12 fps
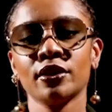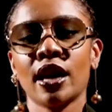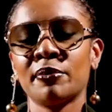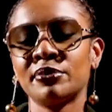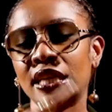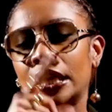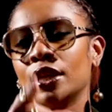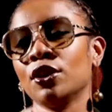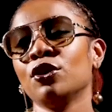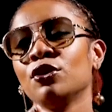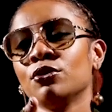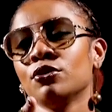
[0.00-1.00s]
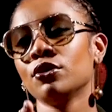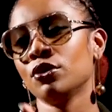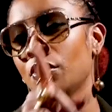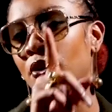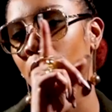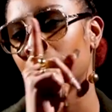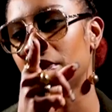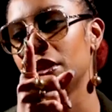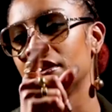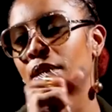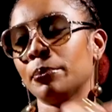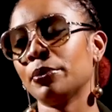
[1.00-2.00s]
I'm telling you, you're gonna be
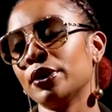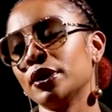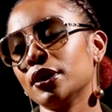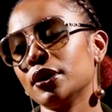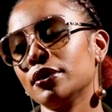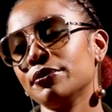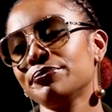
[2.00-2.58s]
disappointed.